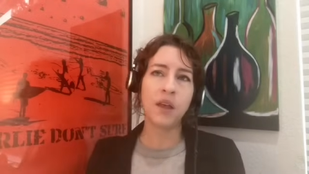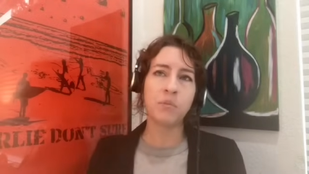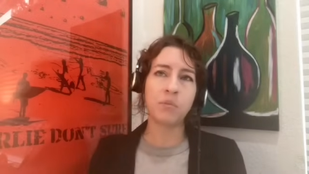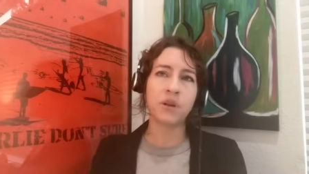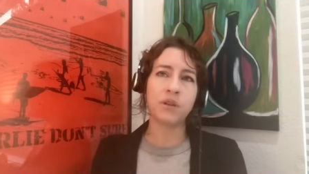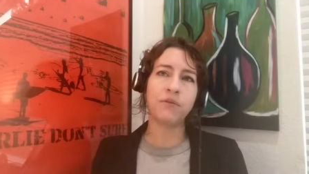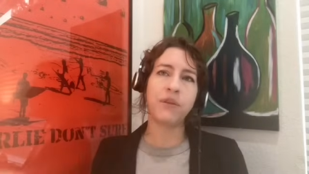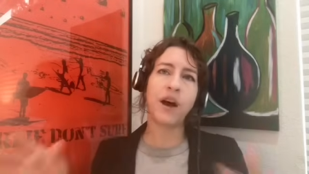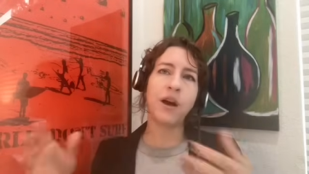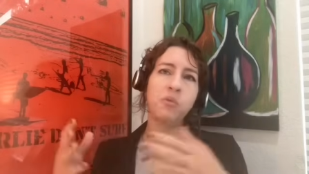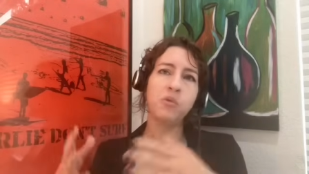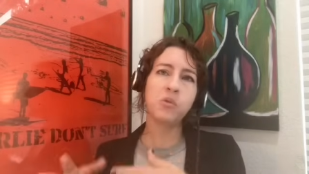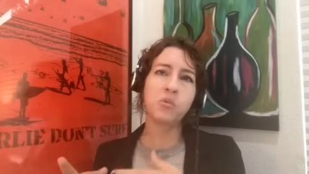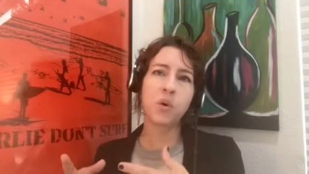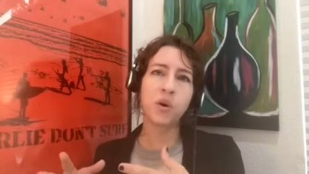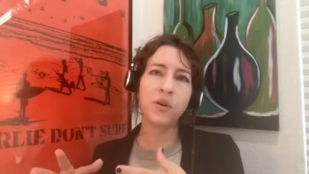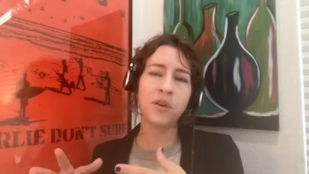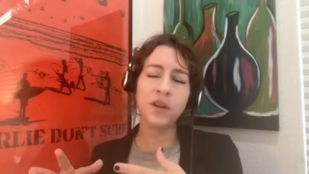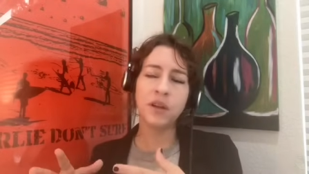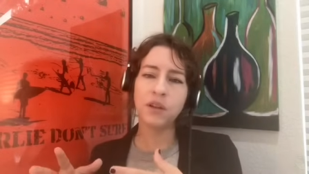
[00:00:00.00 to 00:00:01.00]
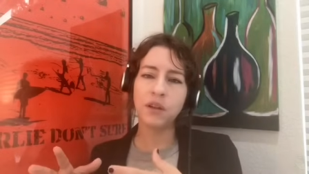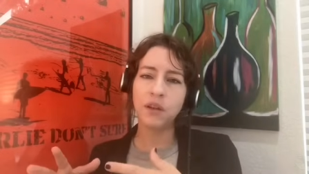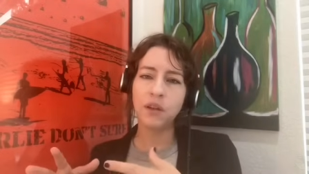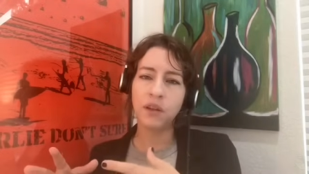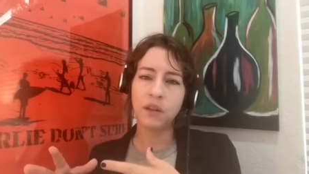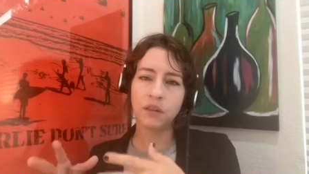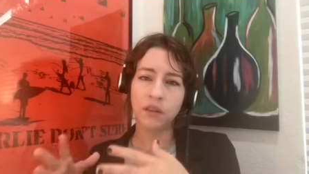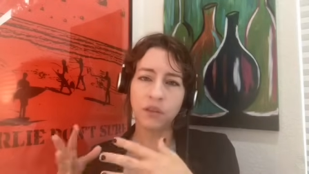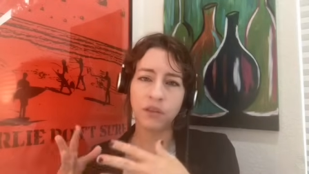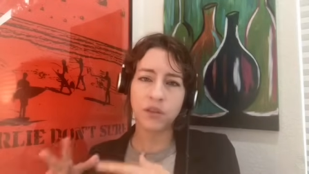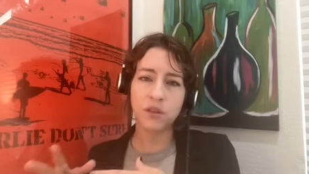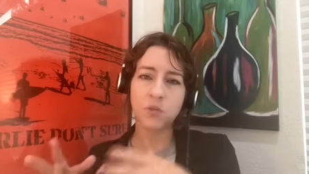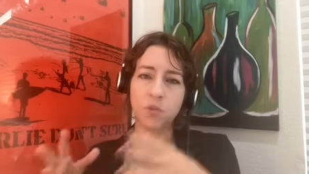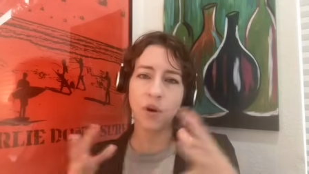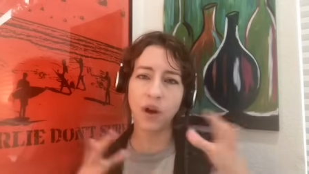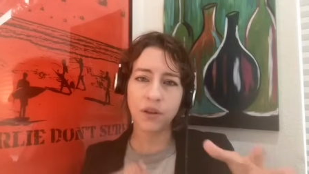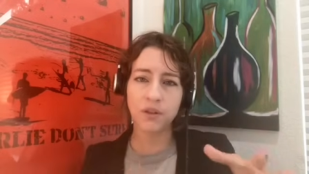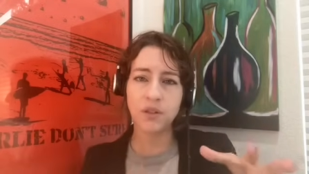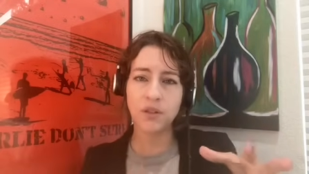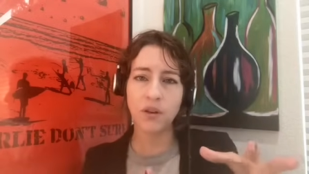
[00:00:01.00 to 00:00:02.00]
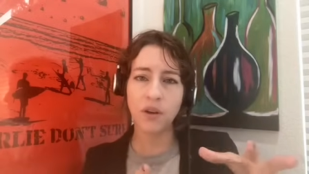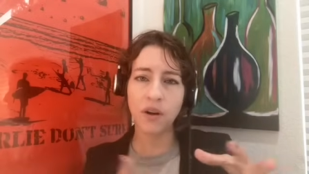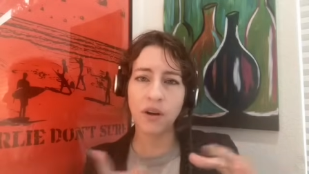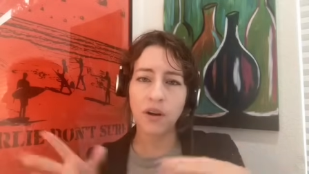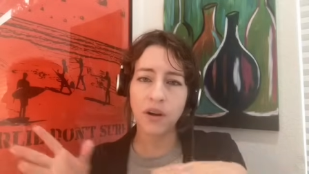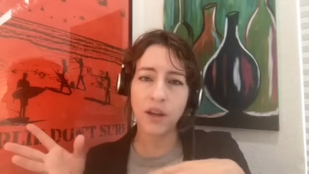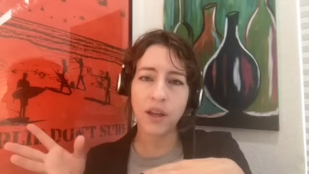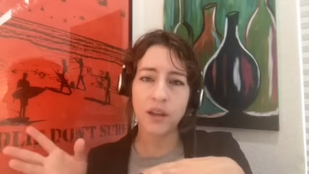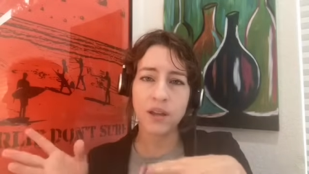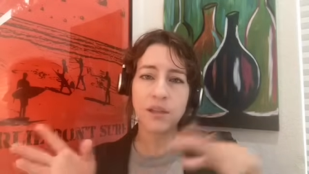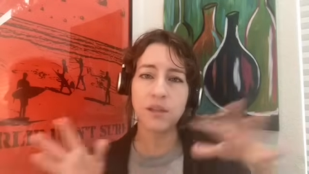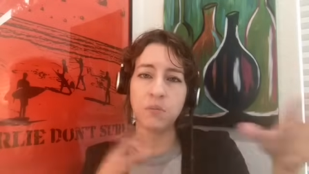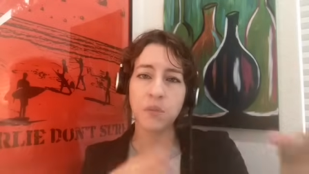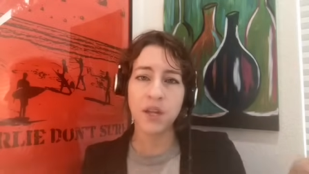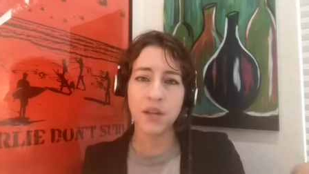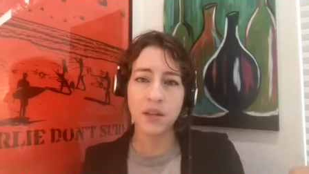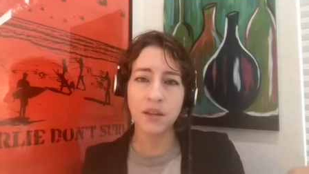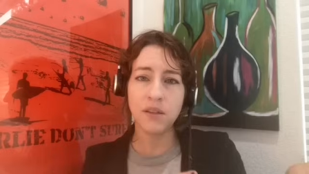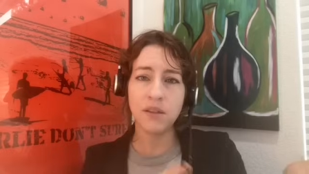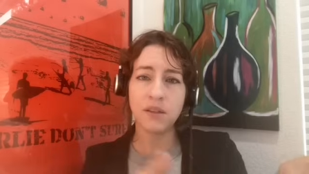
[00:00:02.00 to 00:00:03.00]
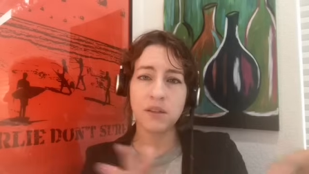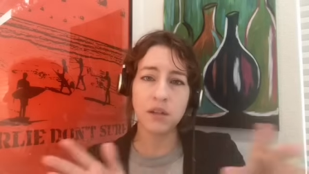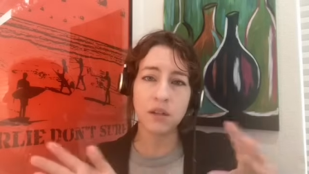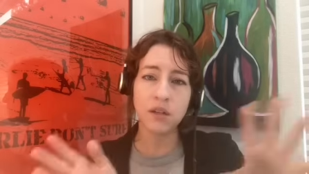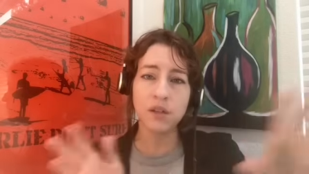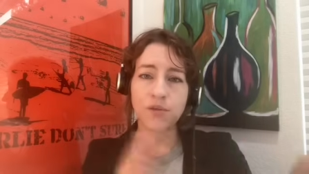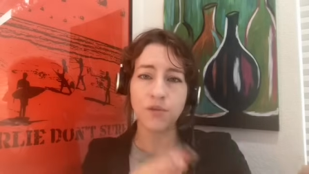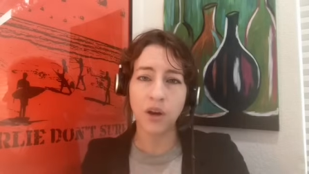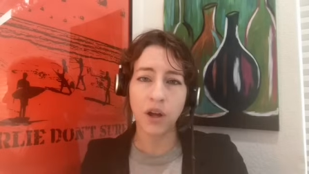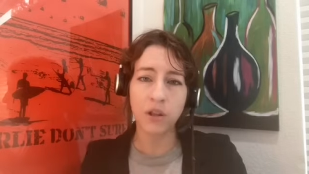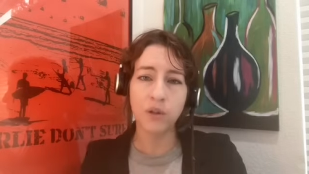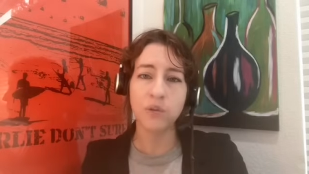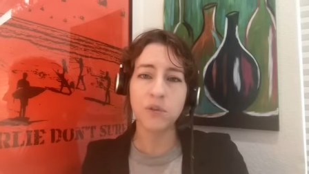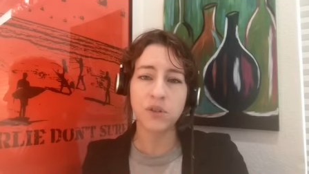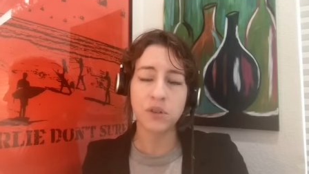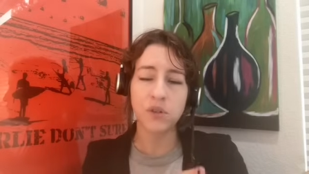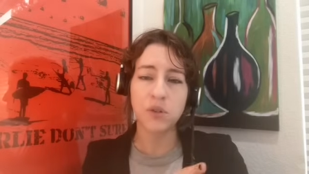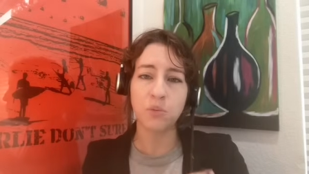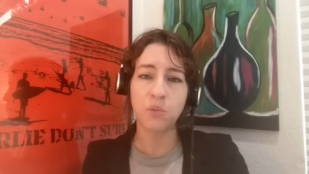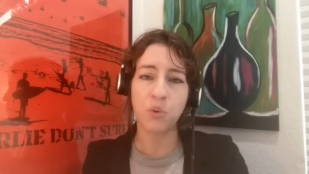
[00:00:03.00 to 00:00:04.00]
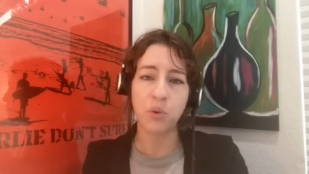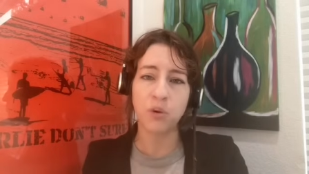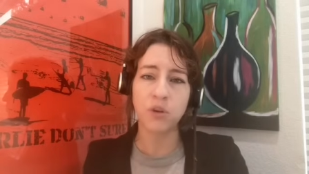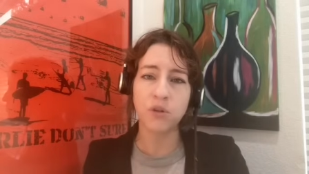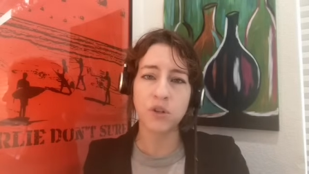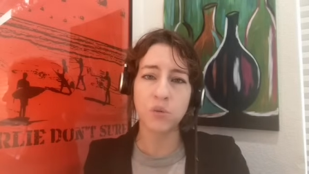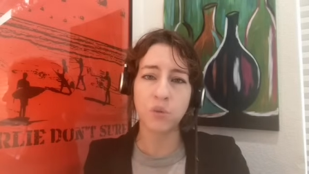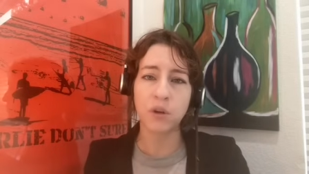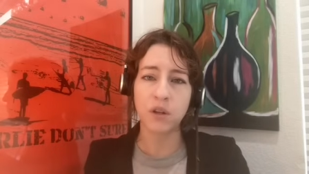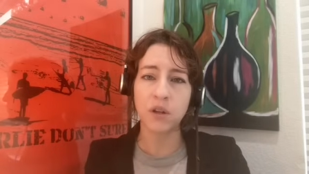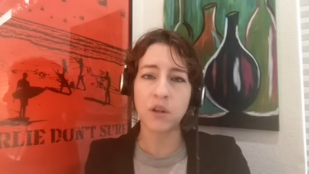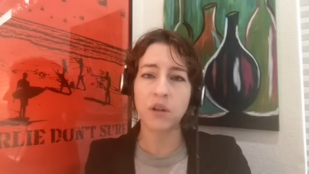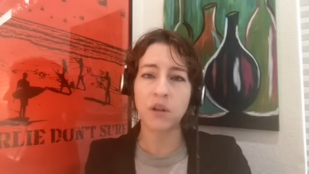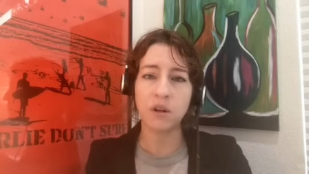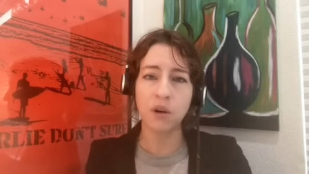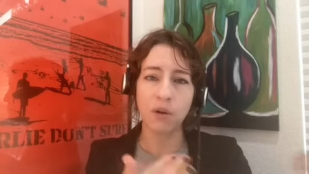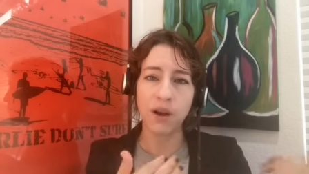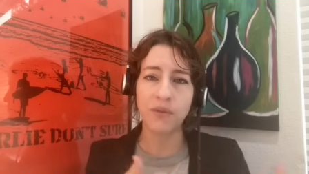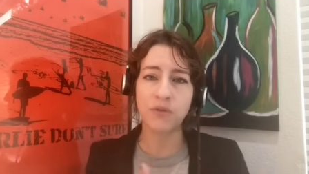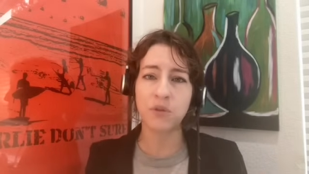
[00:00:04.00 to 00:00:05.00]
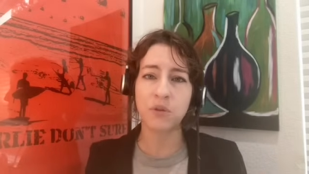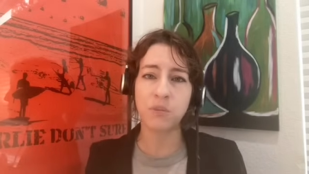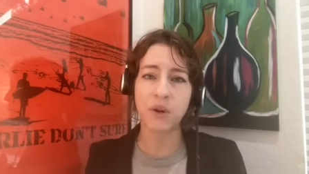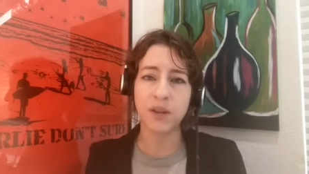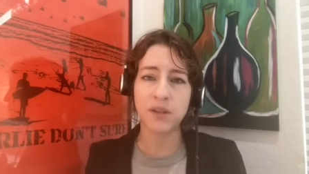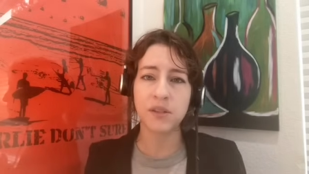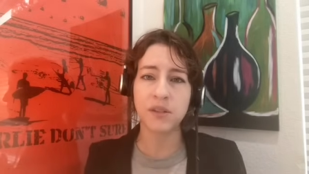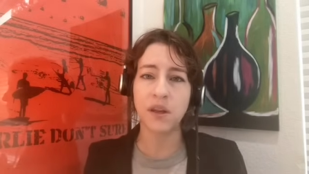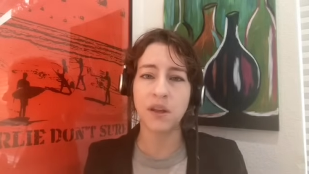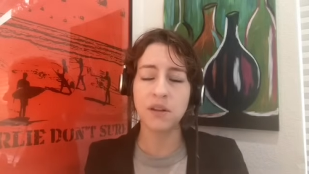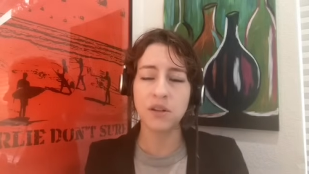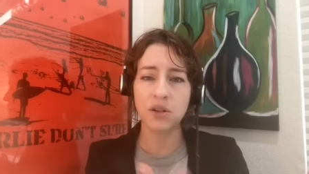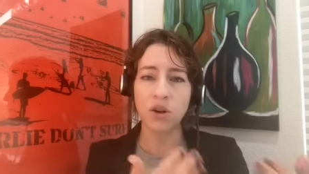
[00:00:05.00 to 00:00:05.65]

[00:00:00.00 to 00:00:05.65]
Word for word: But if I were worried that this rock star and his minions and his followers and supporters were going to go after my son,